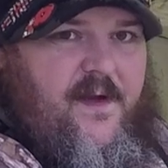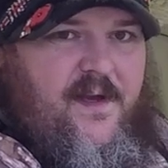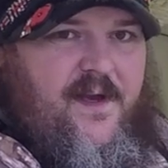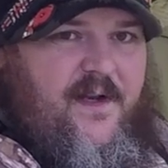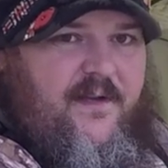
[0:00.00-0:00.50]

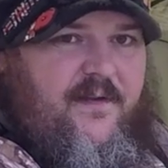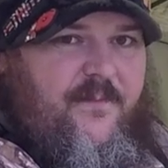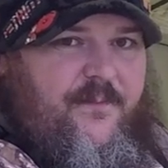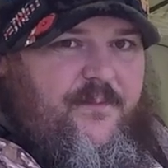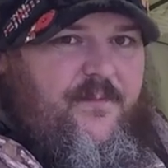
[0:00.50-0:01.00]
And
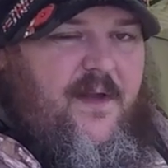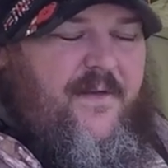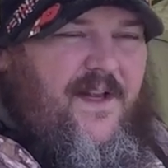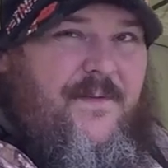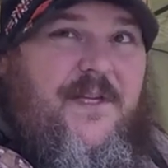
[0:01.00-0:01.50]
if
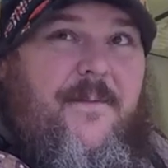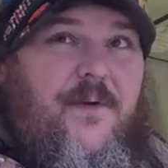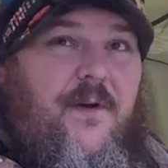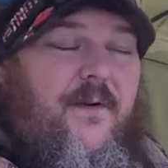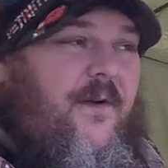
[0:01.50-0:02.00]
it helps keep
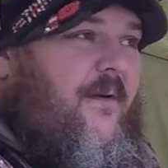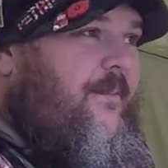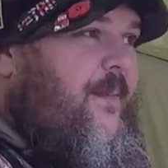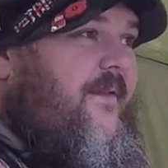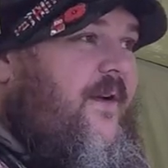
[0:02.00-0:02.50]
your
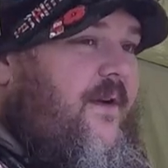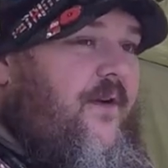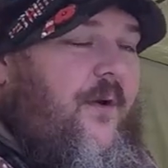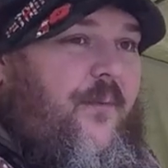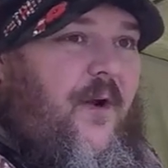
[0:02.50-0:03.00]
bivvy or
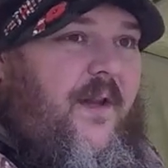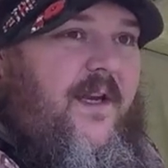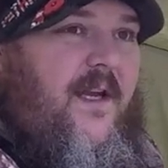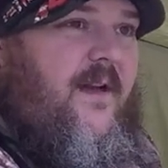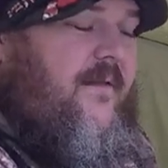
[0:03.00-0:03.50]
your brolly
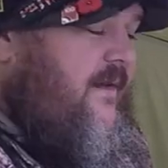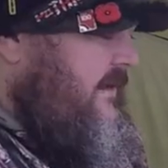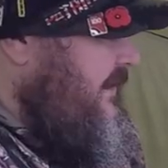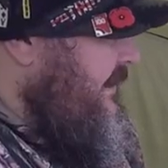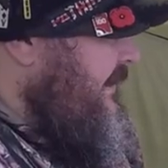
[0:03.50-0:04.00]
kind of
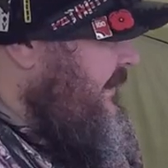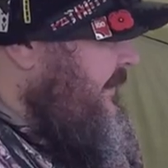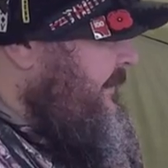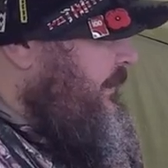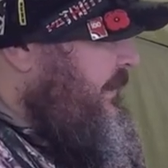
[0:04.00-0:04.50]

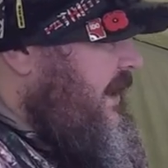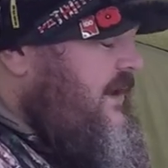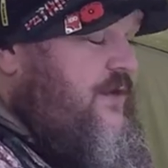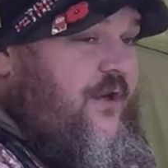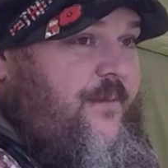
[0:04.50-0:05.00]

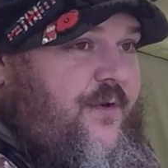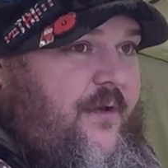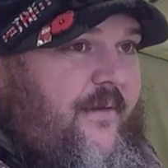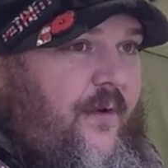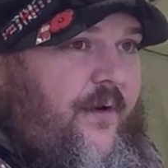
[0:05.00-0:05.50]
in some sort
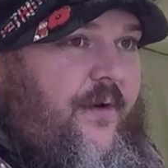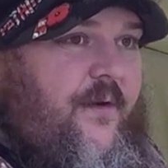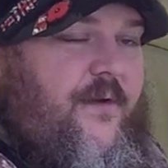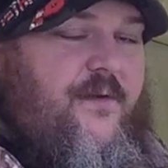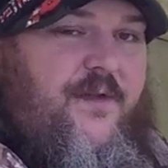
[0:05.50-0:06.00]
of
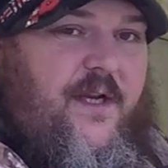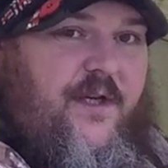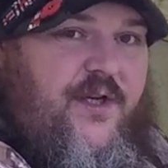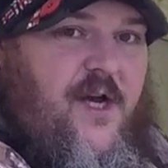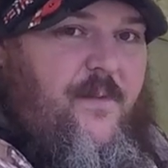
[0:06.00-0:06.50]
order instead of
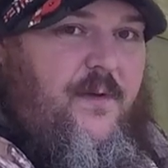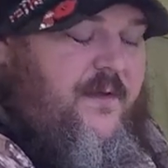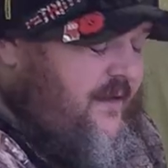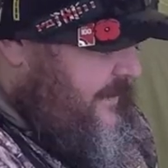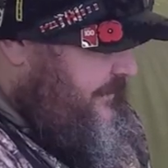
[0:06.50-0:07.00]

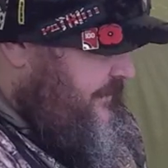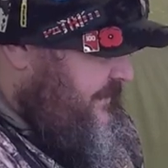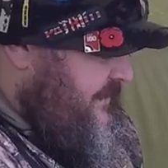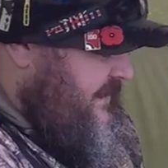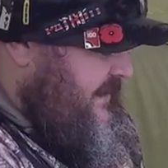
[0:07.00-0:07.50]
shambles, then
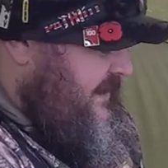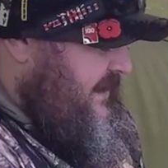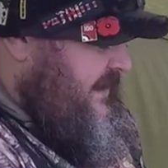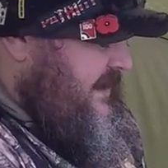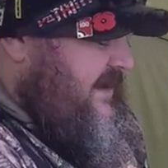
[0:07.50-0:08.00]

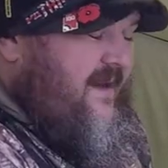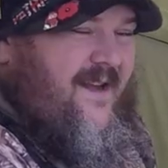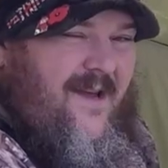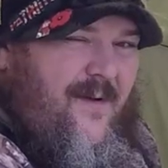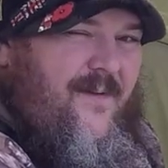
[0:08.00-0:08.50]

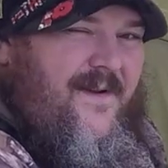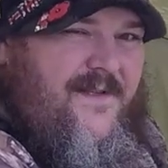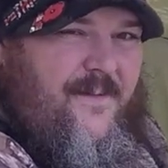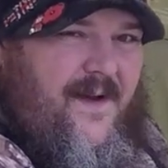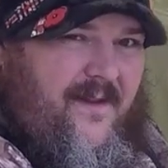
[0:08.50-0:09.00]
it maybe
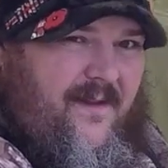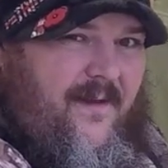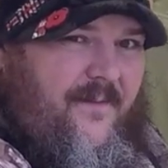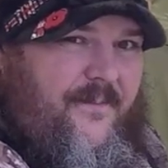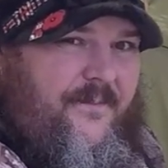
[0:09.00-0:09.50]
isn't a bad
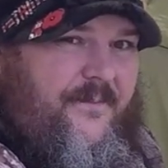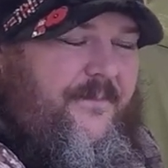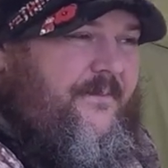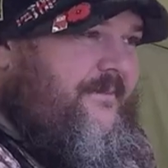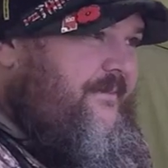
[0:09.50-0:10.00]
thing.
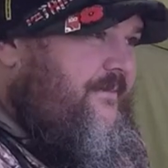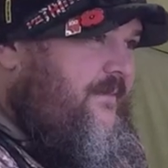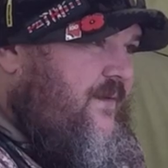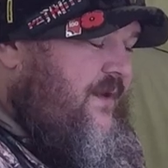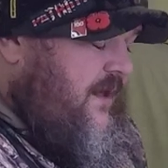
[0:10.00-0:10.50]

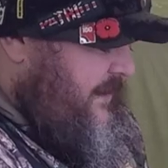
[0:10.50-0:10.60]
So there